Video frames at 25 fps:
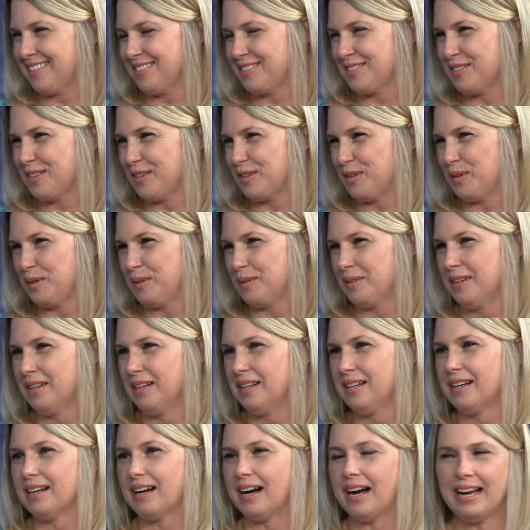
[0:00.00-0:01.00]
Yeah. yeah so
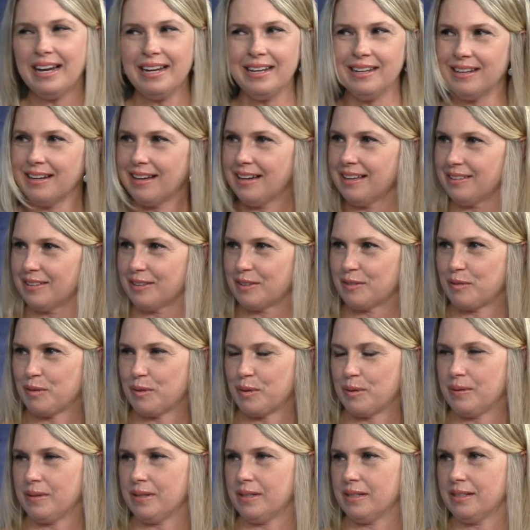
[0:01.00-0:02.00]
i did not look
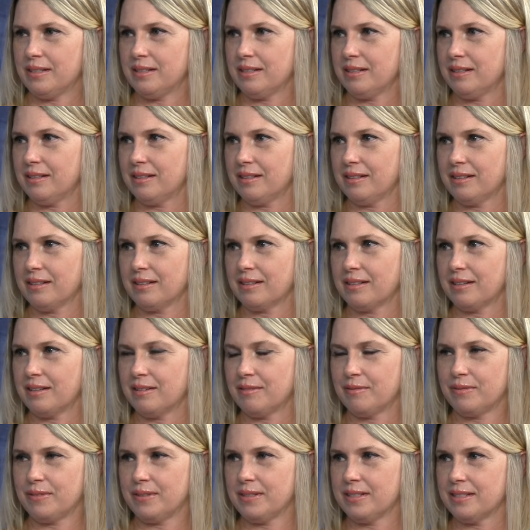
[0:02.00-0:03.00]
forward to
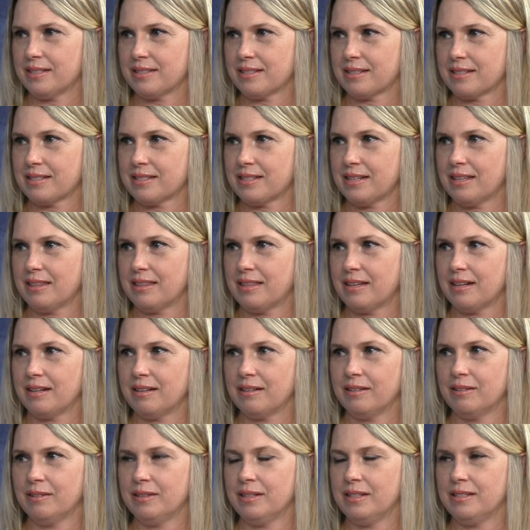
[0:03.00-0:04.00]
conference because I
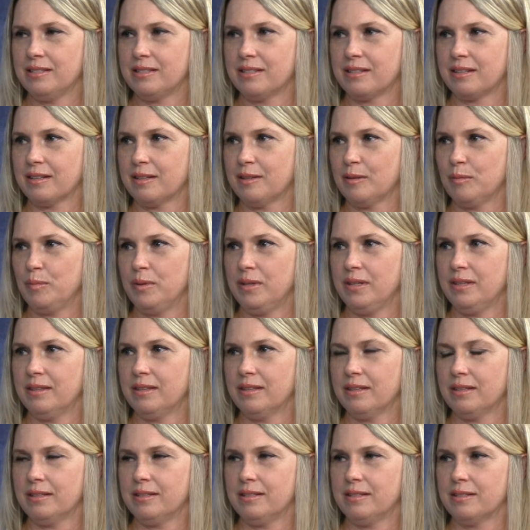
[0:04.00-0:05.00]
thought, oh, he's going to be
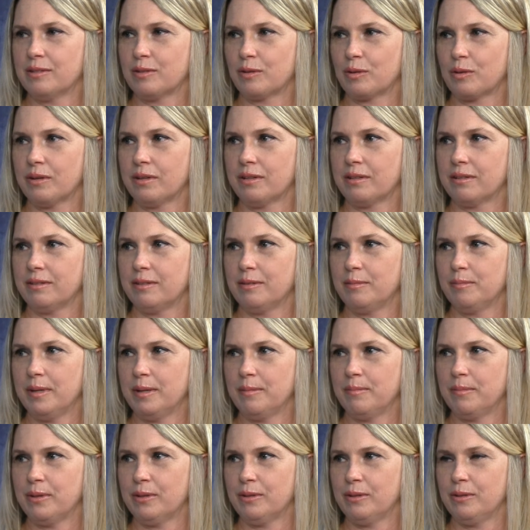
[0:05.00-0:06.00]
the disgruntled
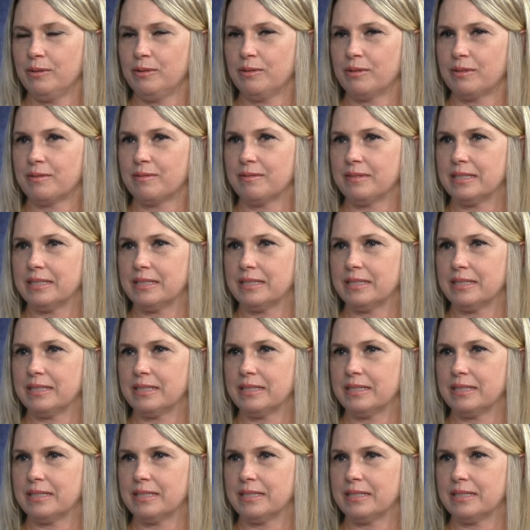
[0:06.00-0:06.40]
member who's